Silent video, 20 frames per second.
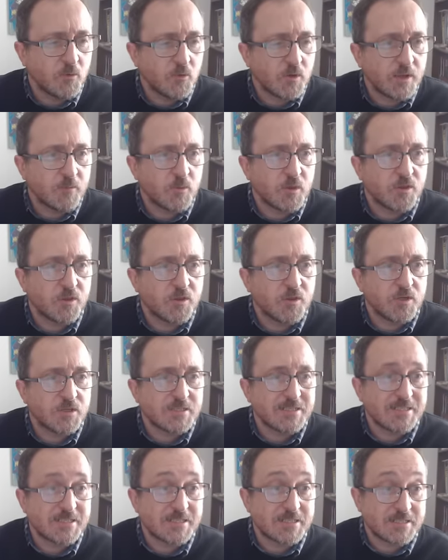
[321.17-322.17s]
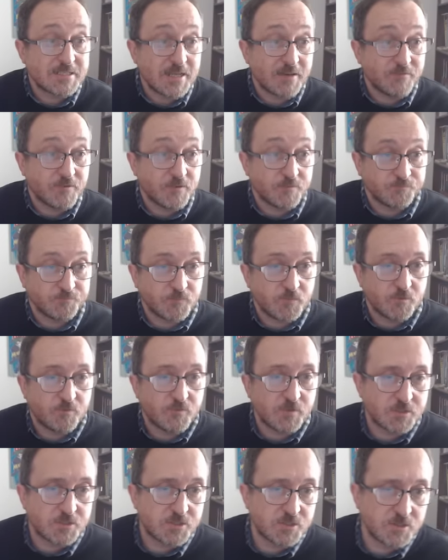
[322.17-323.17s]
game week 37
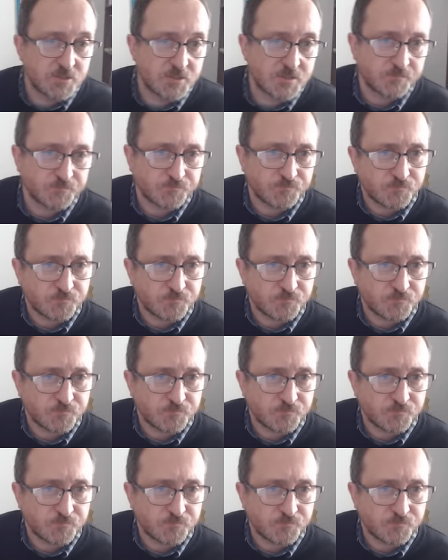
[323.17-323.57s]
fixtures.